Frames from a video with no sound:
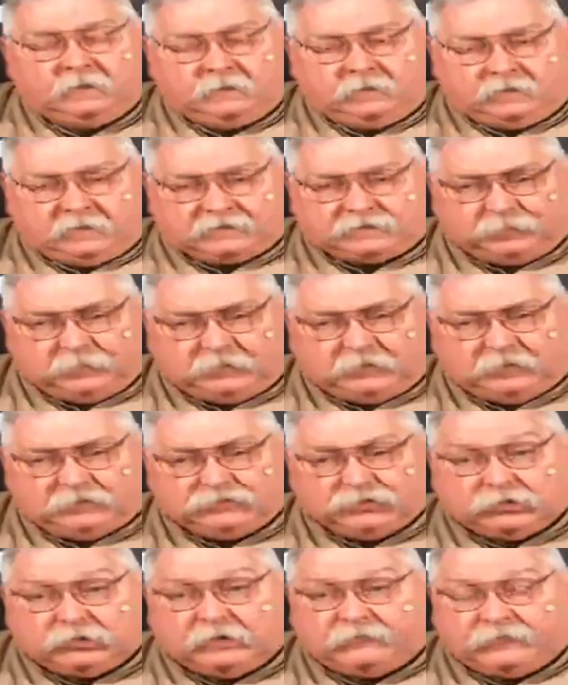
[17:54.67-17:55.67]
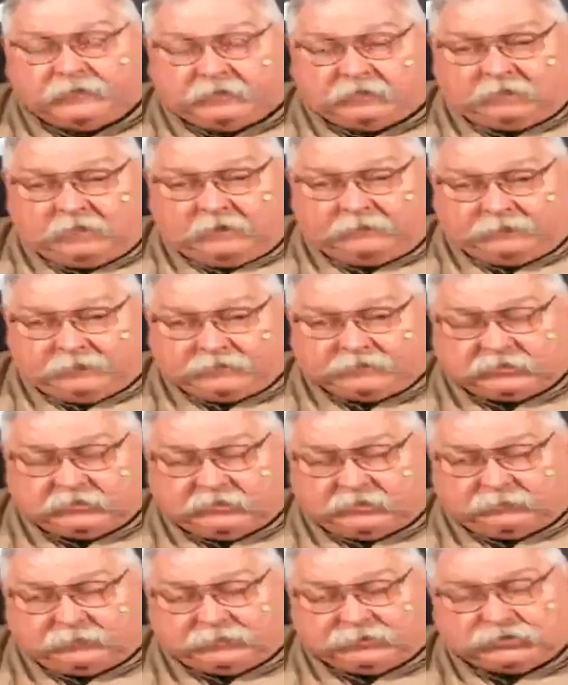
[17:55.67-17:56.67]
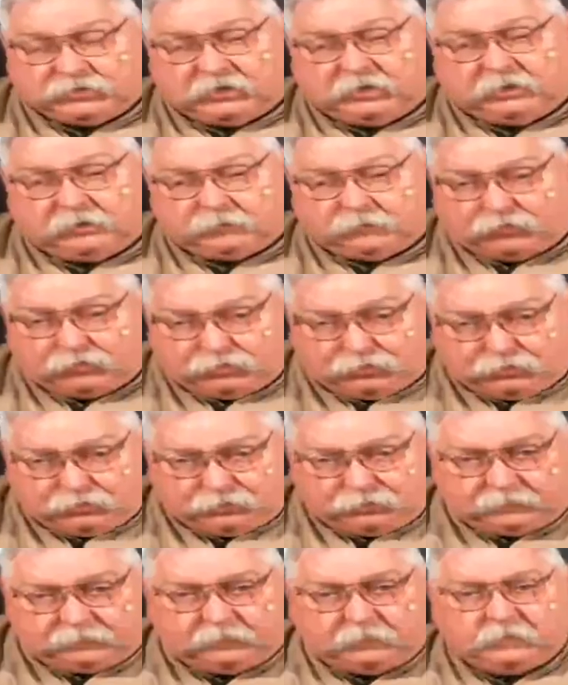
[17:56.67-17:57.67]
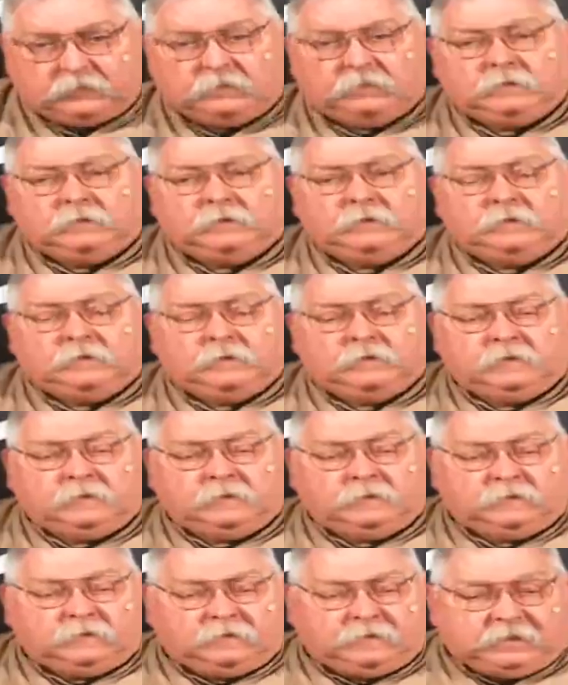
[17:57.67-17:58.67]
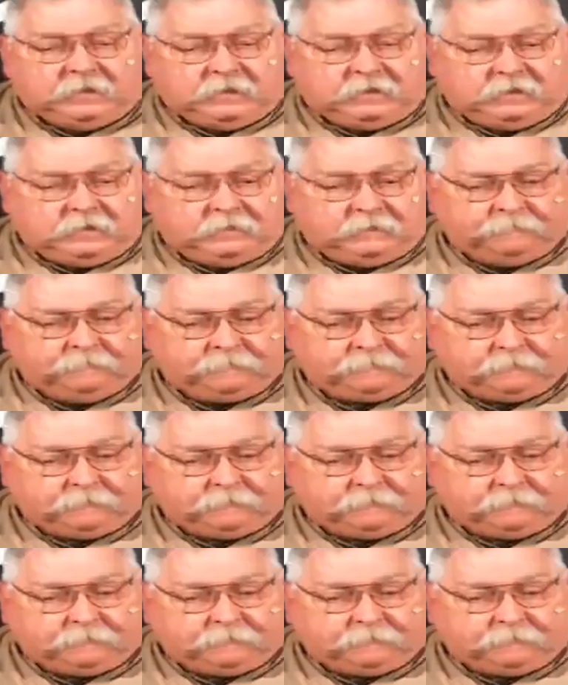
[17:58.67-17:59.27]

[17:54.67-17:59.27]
That's because you're giving the leverage to the machine. Move the